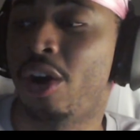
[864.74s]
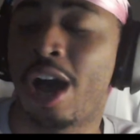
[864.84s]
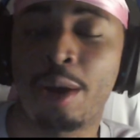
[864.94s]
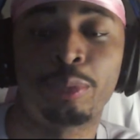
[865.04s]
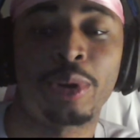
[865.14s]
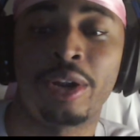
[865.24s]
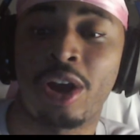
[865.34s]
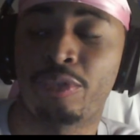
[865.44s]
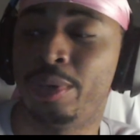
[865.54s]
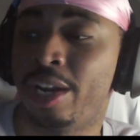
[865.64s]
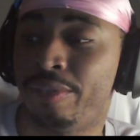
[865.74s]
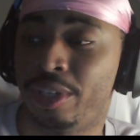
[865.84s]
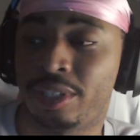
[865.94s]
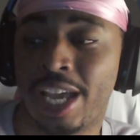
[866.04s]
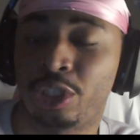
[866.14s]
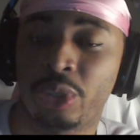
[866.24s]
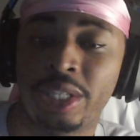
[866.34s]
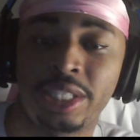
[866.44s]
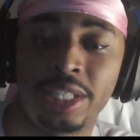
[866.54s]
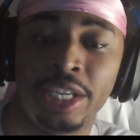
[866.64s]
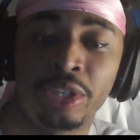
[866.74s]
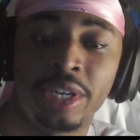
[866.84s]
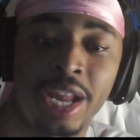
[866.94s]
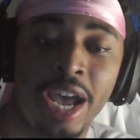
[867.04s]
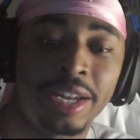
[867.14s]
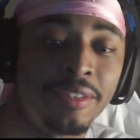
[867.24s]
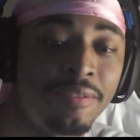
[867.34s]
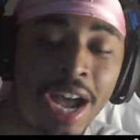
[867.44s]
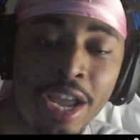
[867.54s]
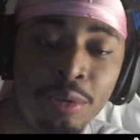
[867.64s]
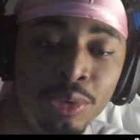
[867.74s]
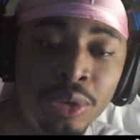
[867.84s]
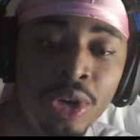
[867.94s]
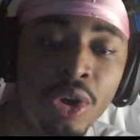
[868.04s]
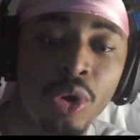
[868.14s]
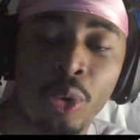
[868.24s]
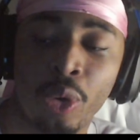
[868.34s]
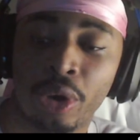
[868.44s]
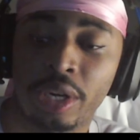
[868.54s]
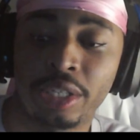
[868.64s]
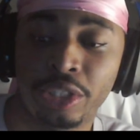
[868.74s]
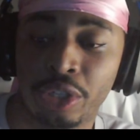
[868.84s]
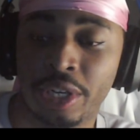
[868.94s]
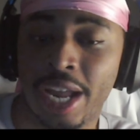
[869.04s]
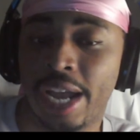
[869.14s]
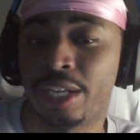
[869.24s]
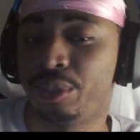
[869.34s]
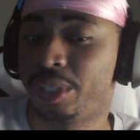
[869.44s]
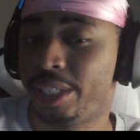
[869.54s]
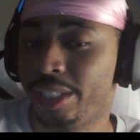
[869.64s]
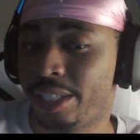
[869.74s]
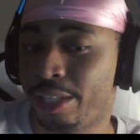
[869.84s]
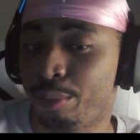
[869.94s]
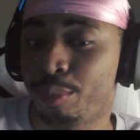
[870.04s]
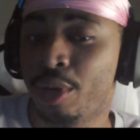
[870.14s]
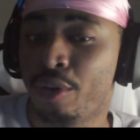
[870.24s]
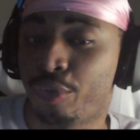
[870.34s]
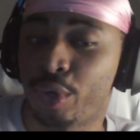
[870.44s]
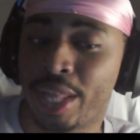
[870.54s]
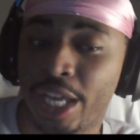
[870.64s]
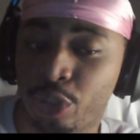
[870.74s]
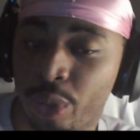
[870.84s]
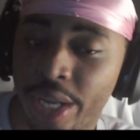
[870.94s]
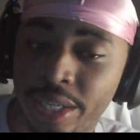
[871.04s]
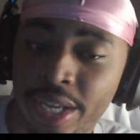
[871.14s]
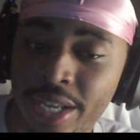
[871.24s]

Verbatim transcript: hop right off whenever that trend's either not viable or you're not interesting to them for that trend.